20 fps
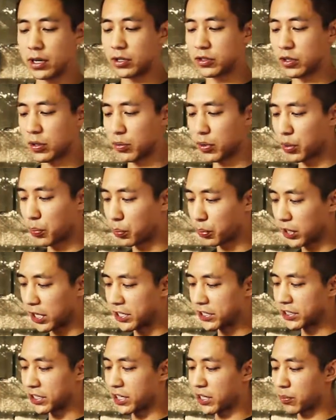So I'm going to
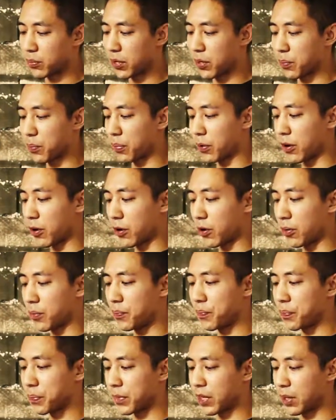place it in my
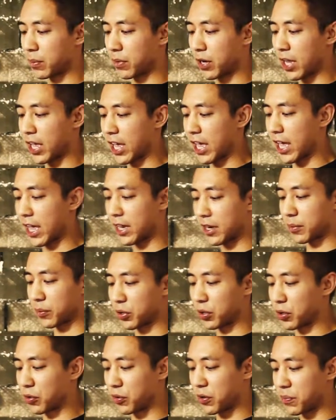palm, in my hand. I'm
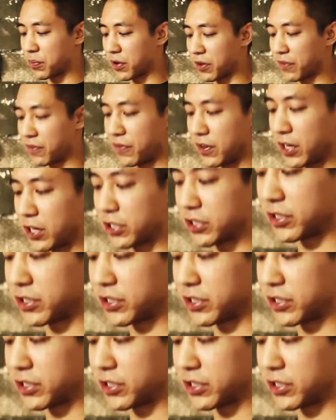going to grip my fingers